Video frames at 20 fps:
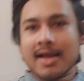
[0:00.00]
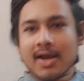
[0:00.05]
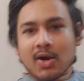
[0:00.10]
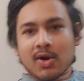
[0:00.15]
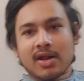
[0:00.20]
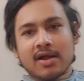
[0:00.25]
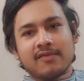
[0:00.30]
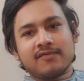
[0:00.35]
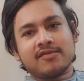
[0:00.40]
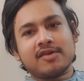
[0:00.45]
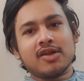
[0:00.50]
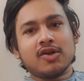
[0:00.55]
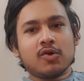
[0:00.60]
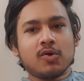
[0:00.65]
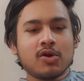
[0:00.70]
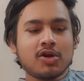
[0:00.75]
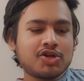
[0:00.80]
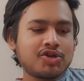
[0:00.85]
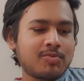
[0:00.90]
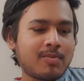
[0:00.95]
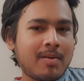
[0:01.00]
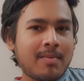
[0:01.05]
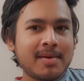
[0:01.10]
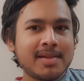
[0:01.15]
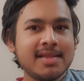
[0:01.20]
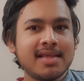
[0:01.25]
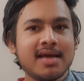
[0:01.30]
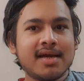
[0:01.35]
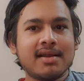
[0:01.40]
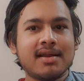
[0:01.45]
Good afternoon, Shubha
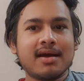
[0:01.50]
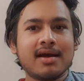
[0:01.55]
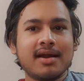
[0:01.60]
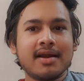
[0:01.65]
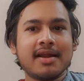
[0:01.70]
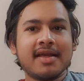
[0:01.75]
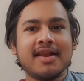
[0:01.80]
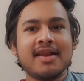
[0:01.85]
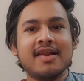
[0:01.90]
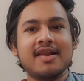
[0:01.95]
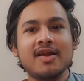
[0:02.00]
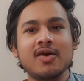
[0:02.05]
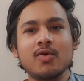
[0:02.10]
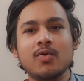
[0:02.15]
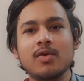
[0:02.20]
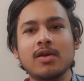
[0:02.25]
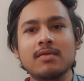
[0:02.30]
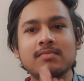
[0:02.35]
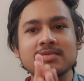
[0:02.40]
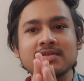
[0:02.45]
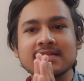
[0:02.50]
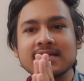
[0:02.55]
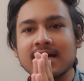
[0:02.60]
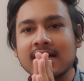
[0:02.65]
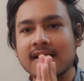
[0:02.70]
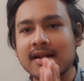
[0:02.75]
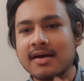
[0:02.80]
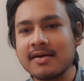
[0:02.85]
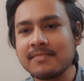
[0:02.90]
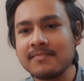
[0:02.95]
Madhyana and Eldrigo
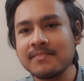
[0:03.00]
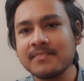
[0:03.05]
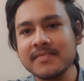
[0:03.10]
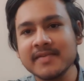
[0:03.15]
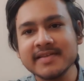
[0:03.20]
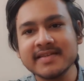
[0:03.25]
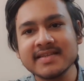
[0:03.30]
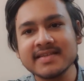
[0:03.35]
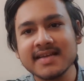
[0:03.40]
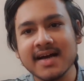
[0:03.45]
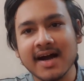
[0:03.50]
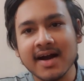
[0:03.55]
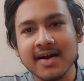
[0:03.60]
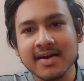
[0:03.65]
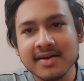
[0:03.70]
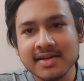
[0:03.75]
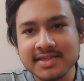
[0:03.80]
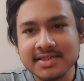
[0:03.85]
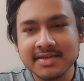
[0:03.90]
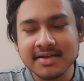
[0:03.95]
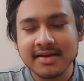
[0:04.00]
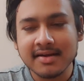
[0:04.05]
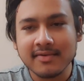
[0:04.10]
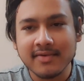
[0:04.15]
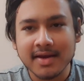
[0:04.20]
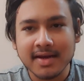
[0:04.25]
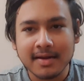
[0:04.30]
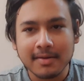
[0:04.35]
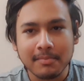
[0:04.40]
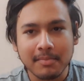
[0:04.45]
Namaskara. This is Akarsh here.
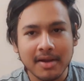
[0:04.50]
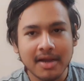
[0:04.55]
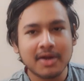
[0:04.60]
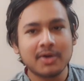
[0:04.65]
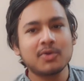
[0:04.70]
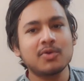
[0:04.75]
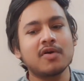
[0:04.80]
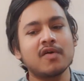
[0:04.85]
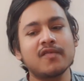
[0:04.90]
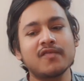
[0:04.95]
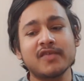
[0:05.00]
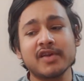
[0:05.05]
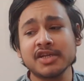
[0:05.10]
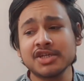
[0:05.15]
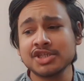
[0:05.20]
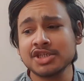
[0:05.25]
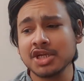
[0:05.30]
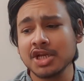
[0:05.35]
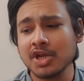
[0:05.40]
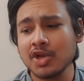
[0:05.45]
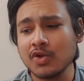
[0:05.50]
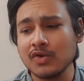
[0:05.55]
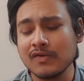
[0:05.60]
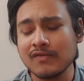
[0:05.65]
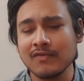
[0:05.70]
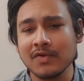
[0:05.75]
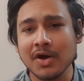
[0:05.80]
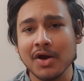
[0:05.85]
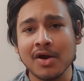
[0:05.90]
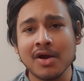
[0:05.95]
Welcome back to a fresh new
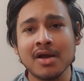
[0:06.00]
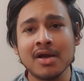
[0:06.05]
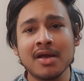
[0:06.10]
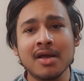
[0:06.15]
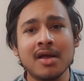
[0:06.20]
vlog.